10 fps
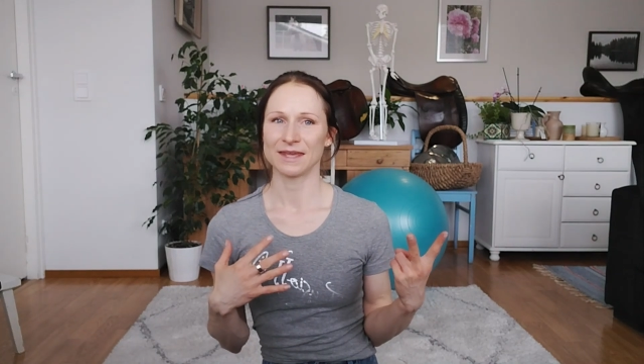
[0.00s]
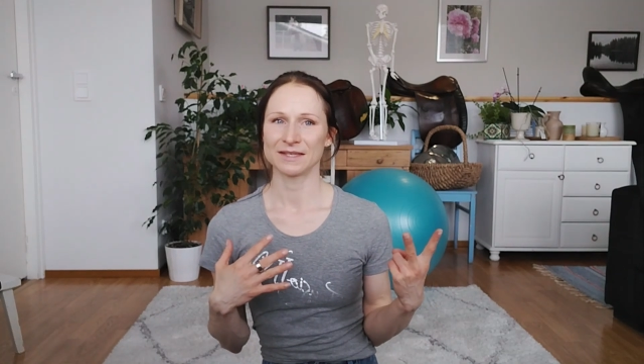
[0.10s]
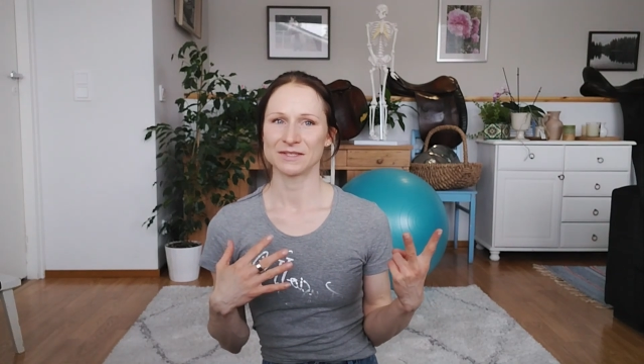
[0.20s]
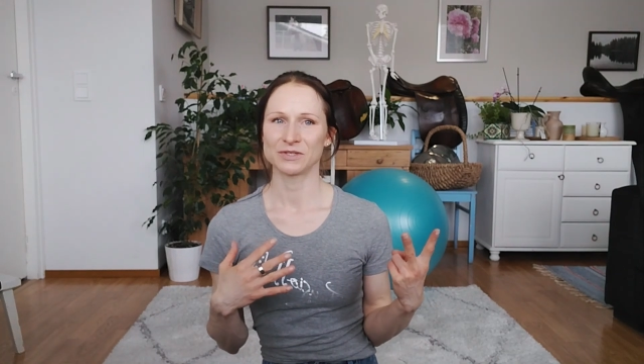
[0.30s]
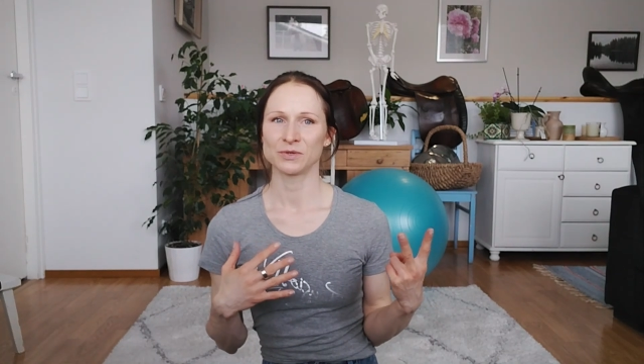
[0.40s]

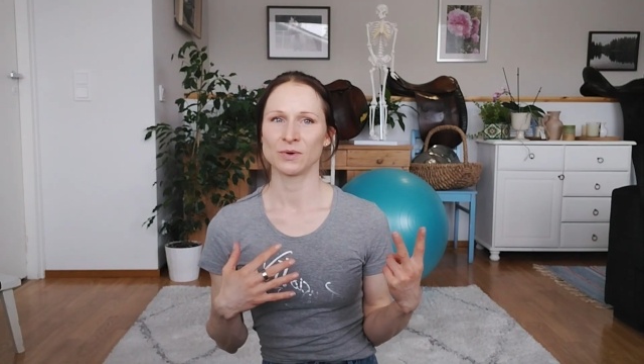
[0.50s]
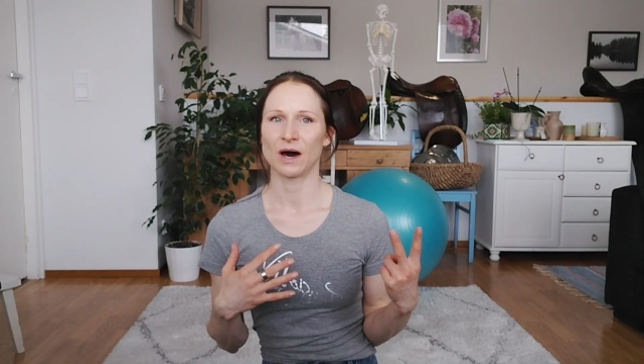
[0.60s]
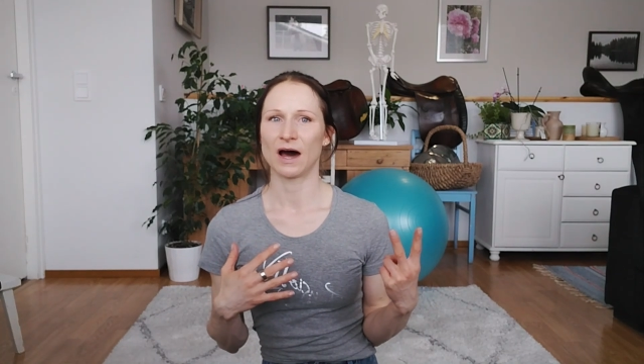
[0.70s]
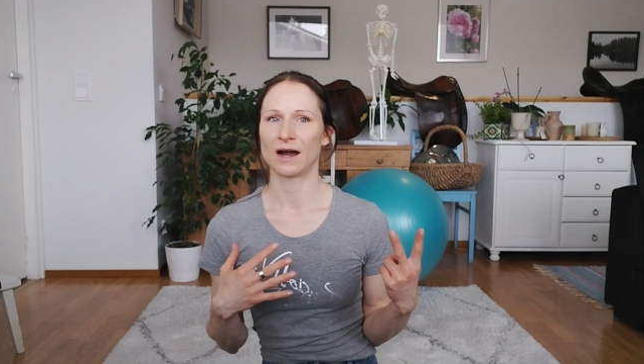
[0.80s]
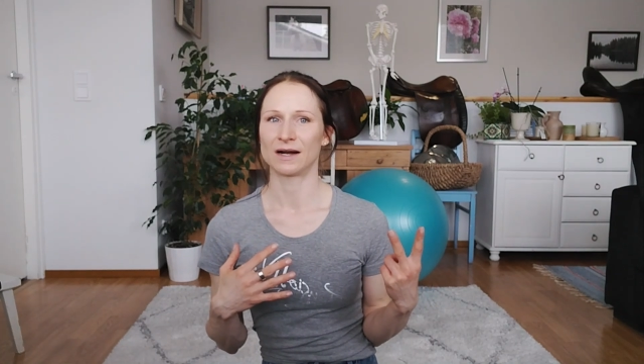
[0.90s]
These
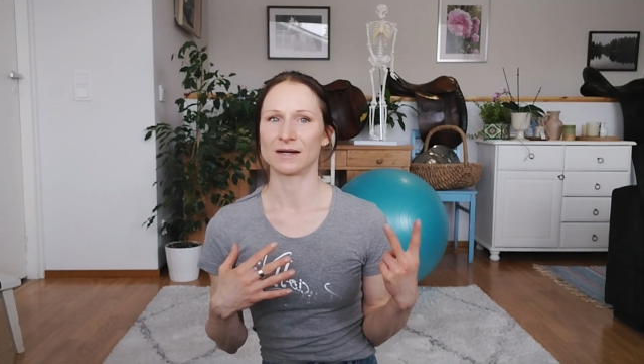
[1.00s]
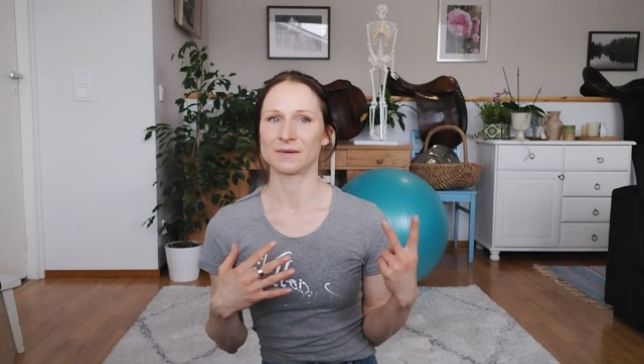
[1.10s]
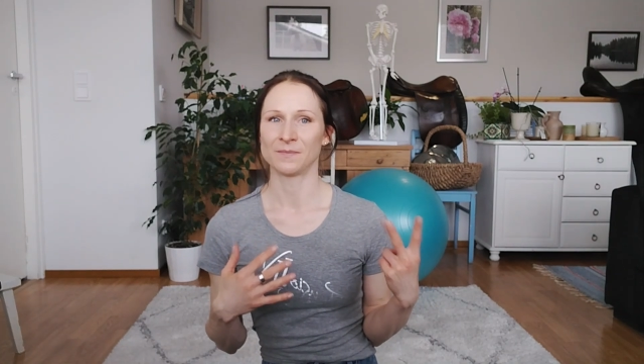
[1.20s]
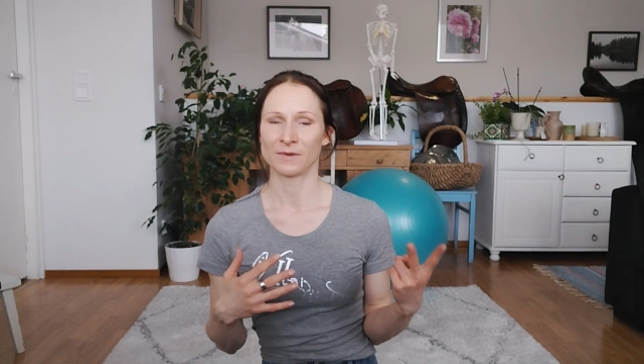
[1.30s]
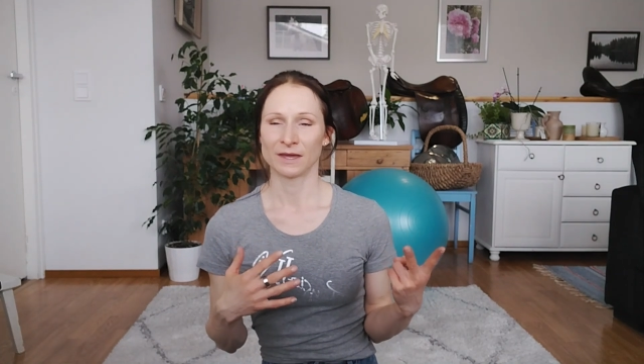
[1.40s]
two
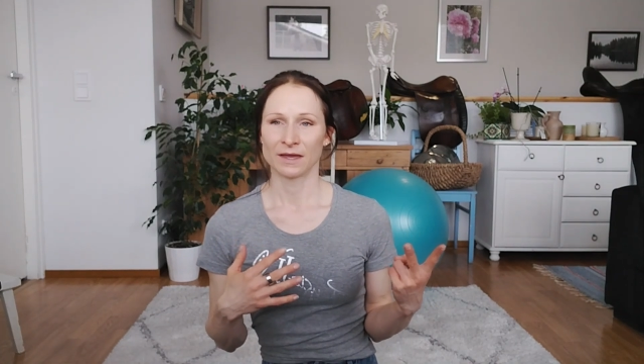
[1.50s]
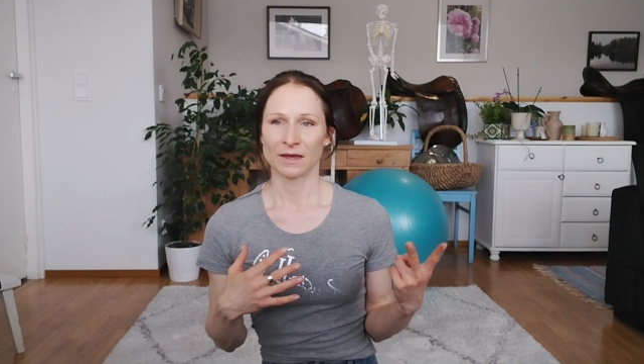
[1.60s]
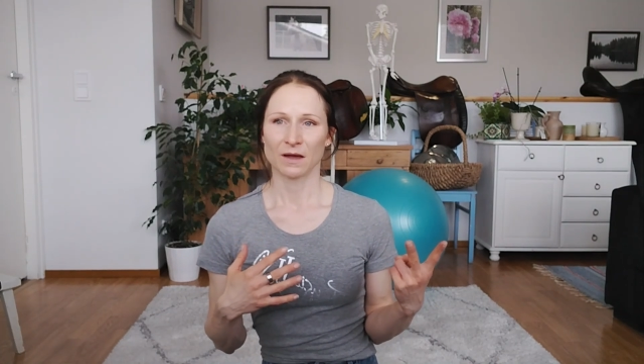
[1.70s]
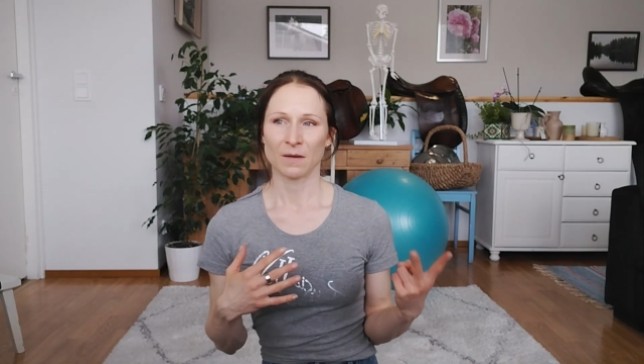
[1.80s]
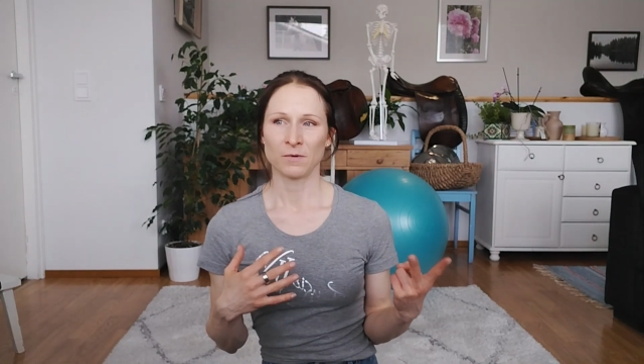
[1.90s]
are
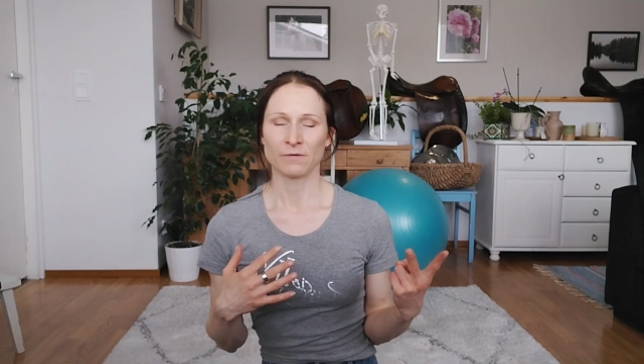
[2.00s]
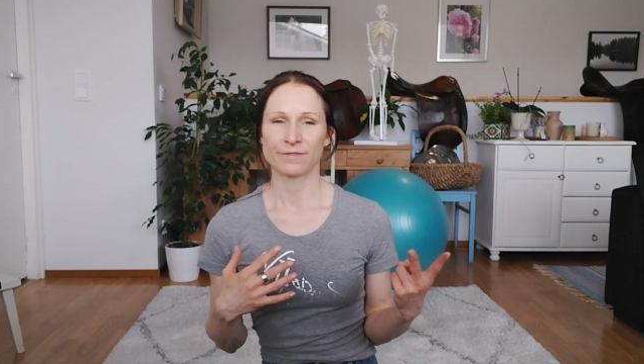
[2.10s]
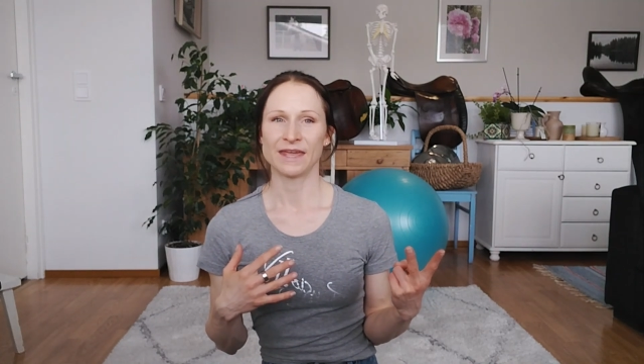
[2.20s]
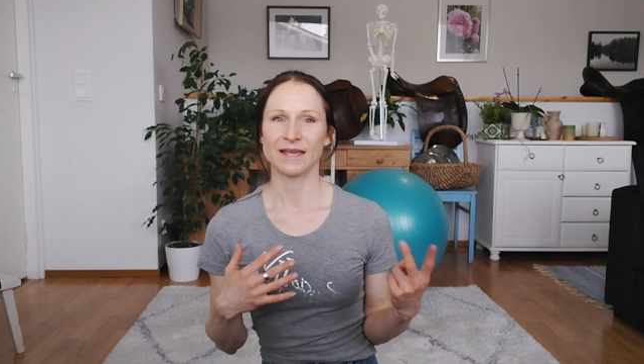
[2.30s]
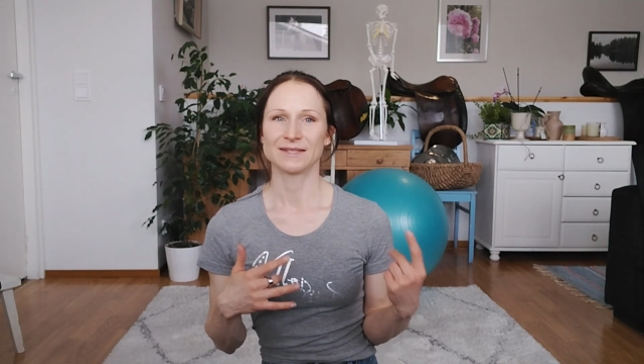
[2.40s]
a couple
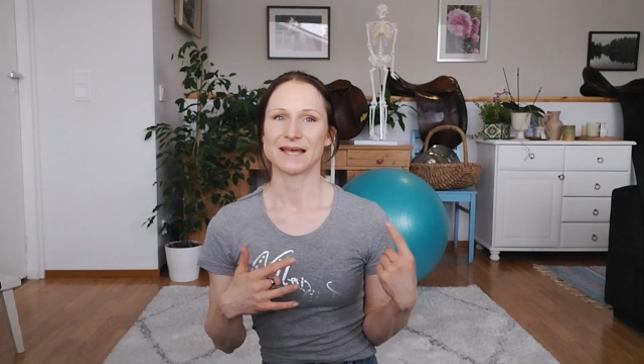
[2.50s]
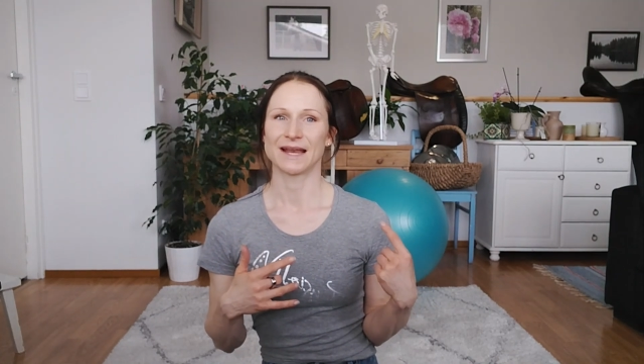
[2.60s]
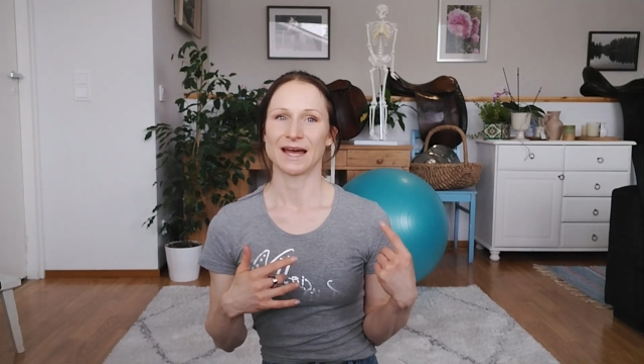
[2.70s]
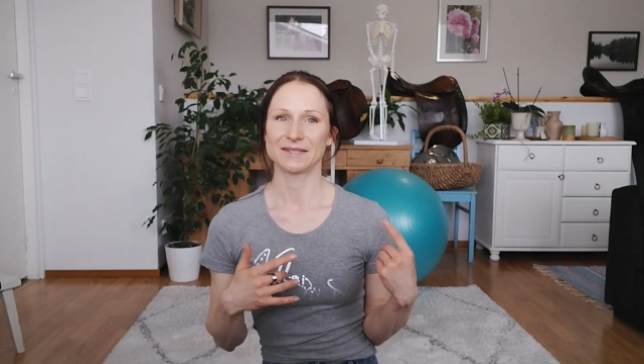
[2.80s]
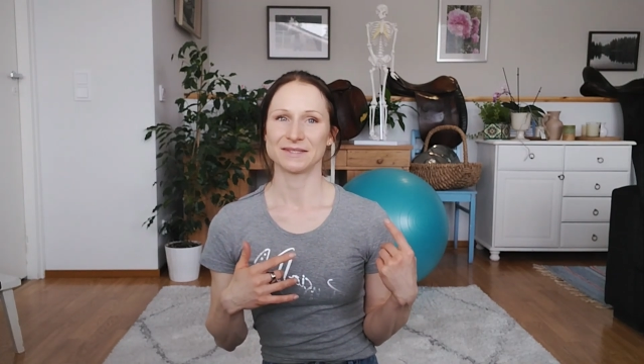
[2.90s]
of things
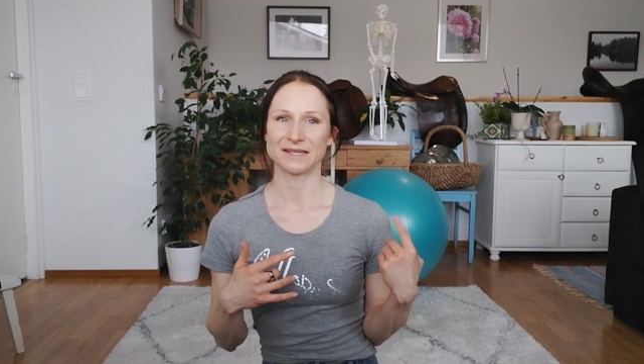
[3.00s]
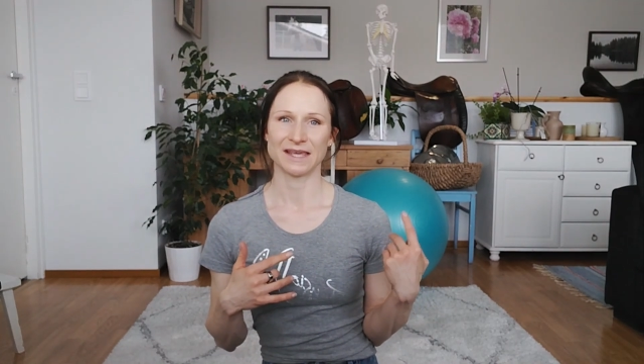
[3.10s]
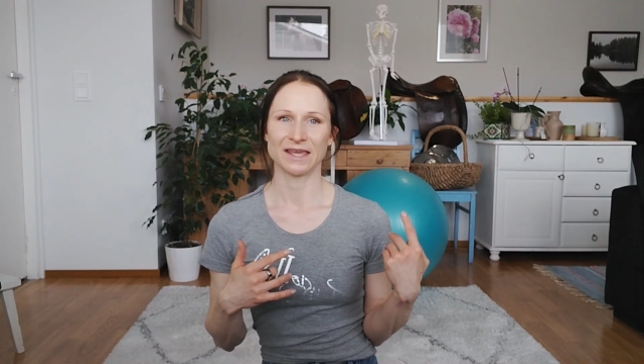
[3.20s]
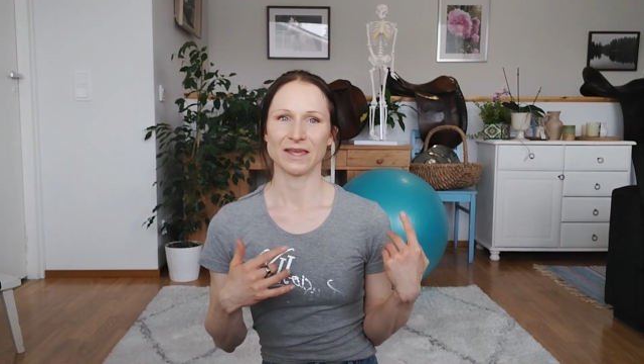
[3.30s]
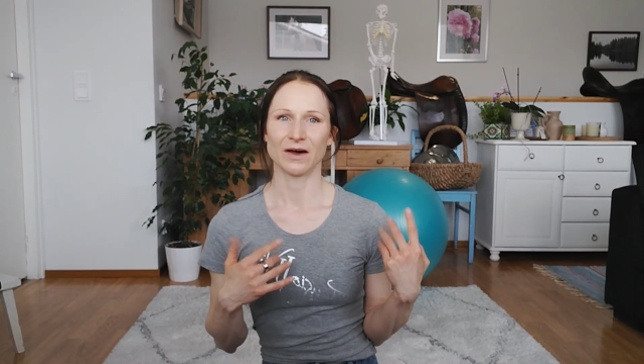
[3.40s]
that I
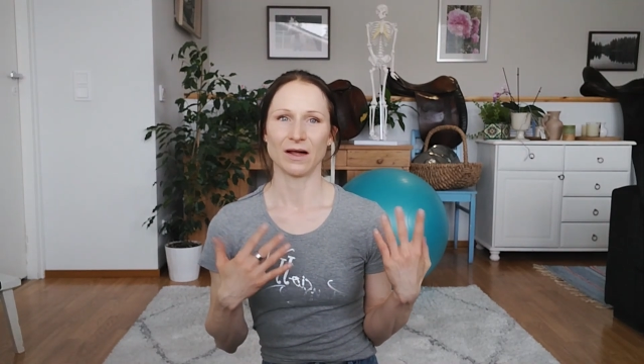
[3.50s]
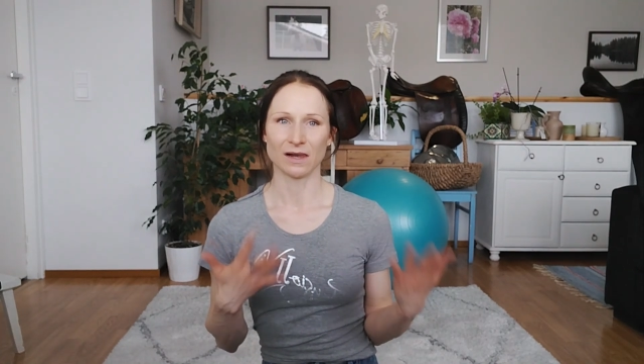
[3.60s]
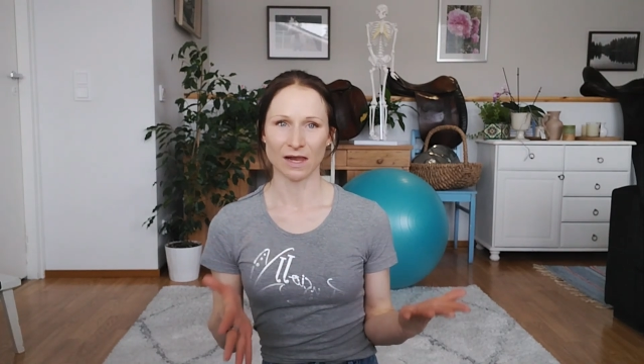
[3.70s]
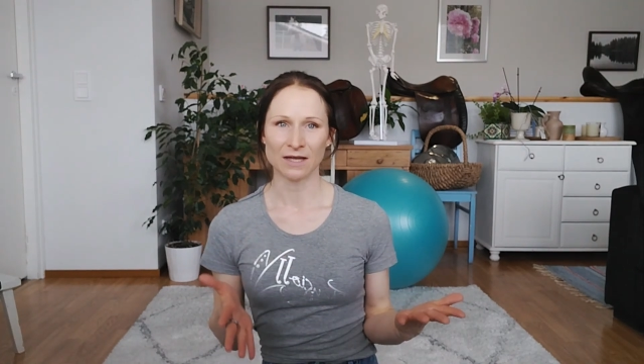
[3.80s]
see a